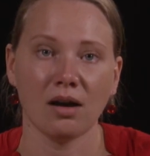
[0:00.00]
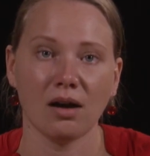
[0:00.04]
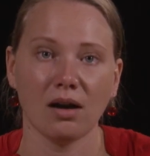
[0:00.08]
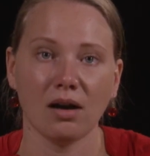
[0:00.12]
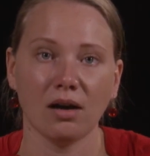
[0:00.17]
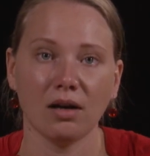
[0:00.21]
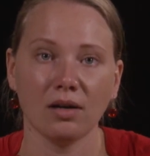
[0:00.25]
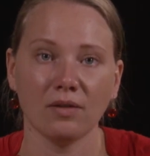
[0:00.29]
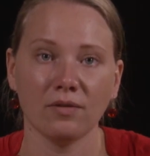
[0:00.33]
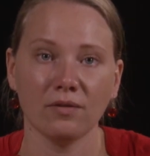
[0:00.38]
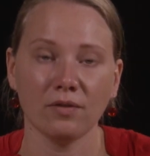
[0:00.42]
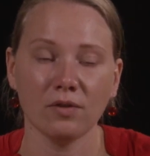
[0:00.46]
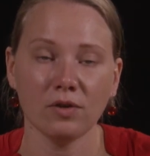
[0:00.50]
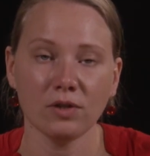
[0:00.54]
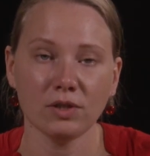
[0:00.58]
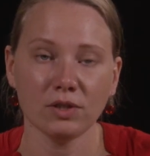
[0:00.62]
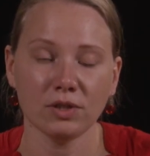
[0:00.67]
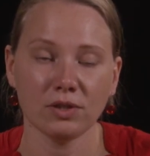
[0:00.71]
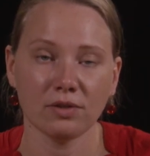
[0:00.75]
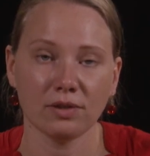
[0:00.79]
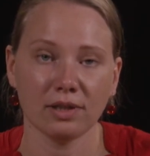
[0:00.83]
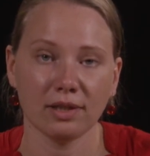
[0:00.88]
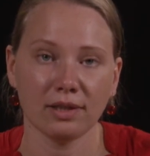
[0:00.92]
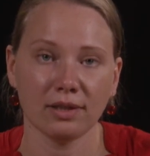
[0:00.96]

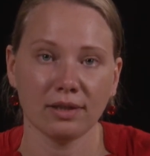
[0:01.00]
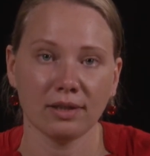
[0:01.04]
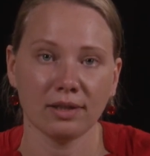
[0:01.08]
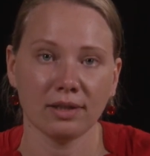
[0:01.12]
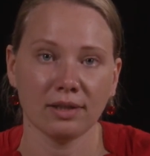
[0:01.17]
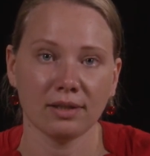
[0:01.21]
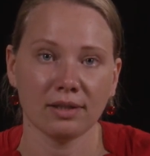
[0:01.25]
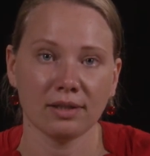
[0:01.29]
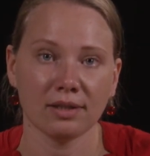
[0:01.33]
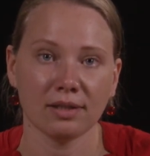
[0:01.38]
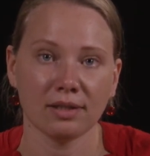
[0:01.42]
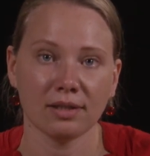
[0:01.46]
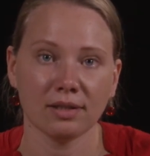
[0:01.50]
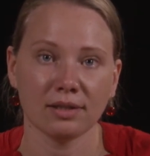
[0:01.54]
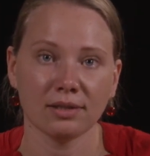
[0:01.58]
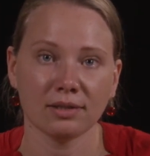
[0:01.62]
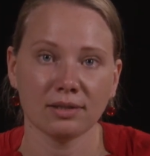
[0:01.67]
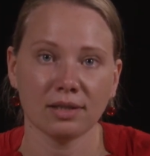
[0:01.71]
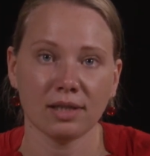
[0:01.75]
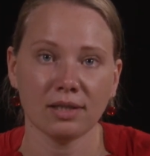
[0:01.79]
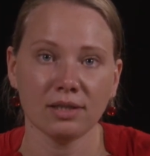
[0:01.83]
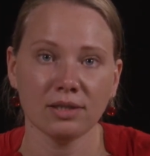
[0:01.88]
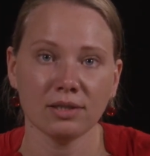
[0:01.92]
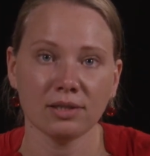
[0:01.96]
Unfortunately,
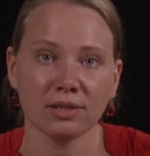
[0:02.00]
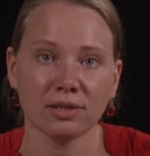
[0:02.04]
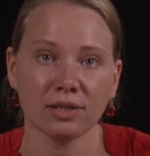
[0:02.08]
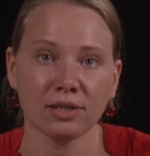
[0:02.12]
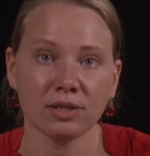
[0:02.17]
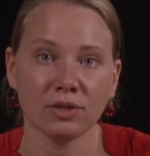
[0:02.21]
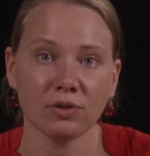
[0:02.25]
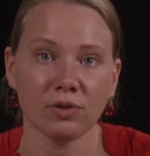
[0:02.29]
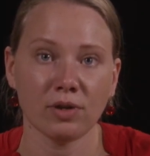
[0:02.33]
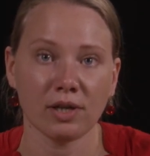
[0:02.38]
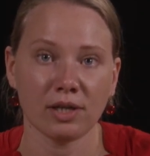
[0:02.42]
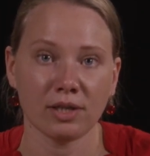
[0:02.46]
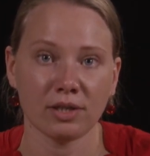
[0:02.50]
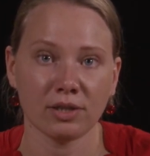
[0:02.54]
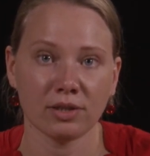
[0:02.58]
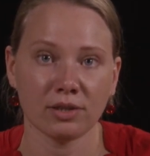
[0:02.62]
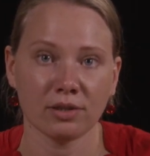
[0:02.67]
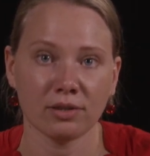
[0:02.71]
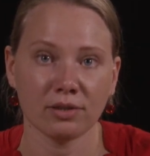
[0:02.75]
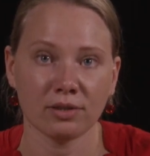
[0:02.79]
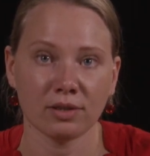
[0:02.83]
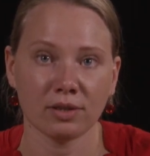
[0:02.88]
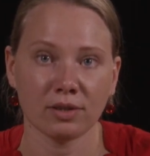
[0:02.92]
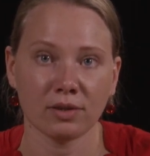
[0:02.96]
such
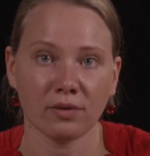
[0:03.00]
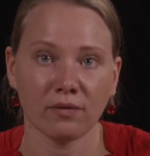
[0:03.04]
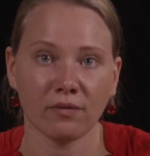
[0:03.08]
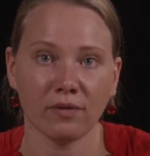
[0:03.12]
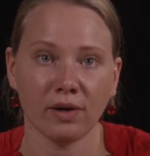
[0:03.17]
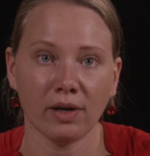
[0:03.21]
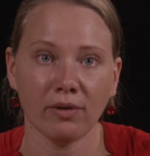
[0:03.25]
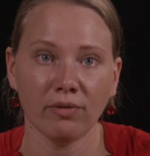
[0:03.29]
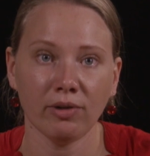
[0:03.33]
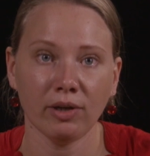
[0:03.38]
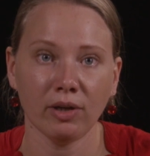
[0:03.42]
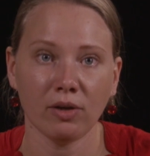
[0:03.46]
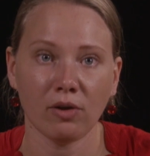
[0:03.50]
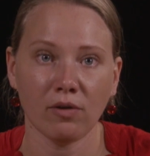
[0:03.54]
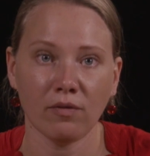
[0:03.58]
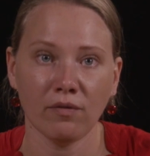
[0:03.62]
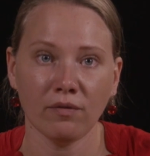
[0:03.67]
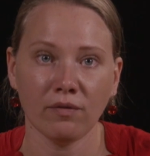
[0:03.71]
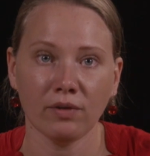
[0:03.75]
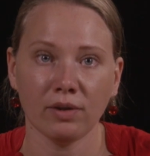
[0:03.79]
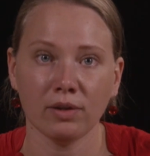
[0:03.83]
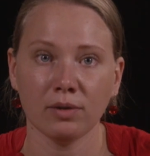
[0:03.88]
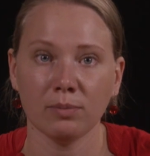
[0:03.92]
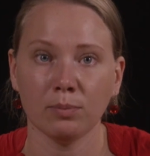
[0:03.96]
situations very
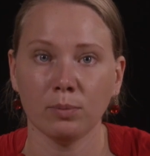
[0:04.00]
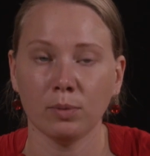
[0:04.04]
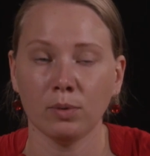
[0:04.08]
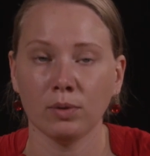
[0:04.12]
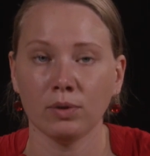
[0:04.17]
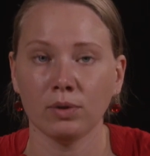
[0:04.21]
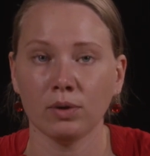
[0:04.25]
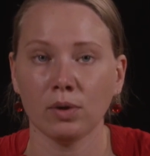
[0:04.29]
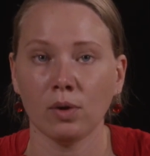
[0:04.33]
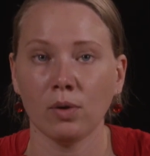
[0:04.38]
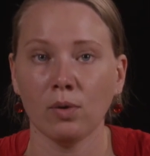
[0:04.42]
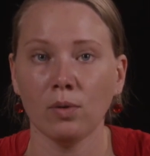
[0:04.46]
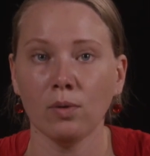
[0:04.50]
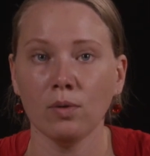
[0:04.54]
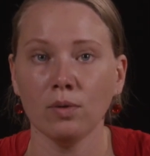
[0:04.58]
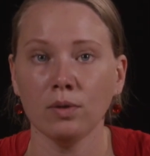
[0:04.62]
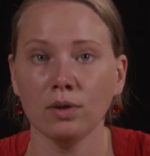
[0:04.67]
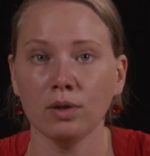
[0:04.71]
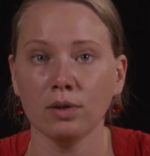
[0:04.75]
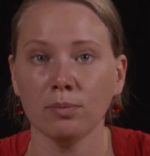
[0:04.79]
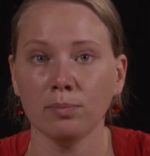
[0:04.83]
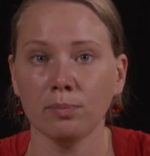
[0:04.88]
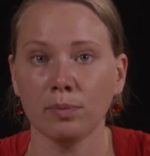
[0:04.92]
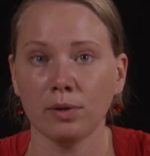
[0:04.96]
often put
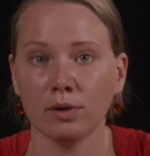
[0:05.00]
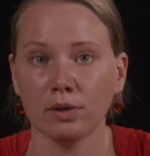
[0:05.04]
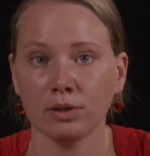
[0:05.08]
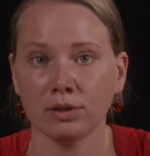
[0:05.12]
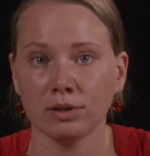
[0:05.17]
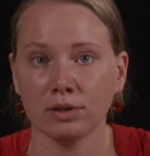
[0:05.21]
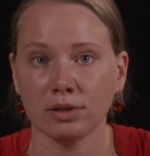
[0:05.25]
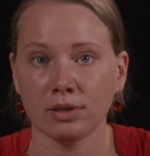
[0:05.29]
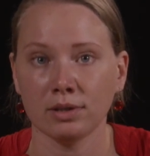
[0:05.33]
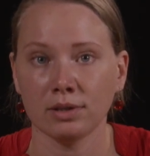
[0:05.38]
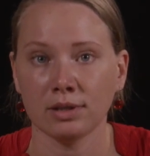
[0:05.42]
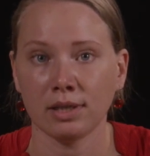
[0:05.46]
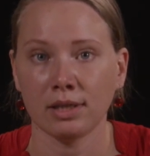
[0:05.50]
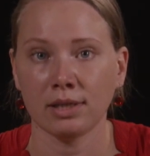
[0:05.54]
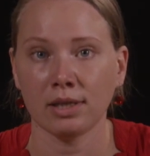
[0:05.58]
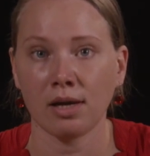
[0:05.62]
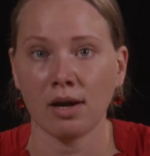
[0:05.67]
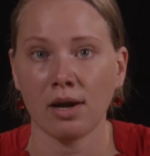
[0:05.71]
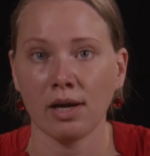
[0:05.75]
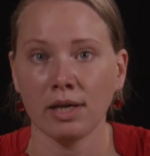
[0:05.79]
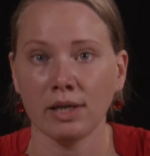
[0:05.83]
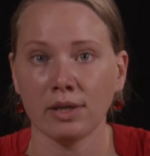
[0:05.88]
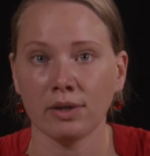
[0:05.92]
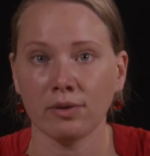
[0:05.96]
older persons at
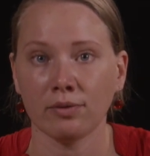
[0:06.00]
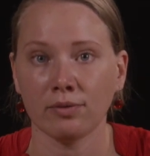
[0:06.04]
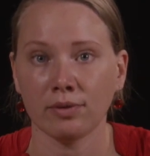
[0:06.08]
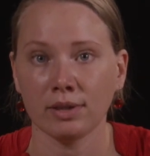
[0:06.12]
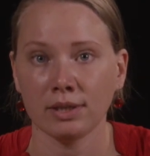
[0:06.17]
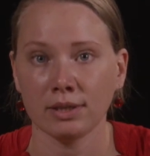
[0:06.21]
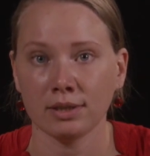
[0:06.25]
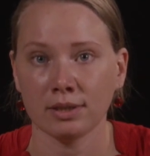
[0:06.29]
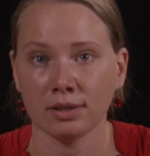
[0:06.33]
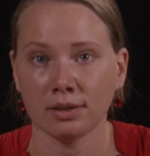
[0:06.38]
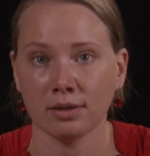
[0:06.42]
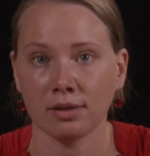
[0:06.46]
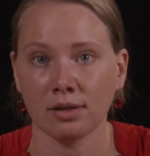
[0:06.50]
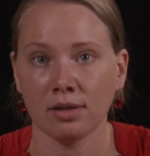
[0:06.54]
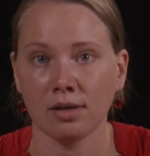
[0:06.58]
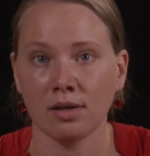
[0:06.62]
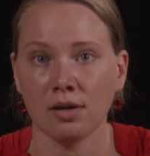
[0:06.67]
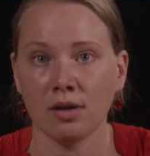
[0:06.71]
higher risk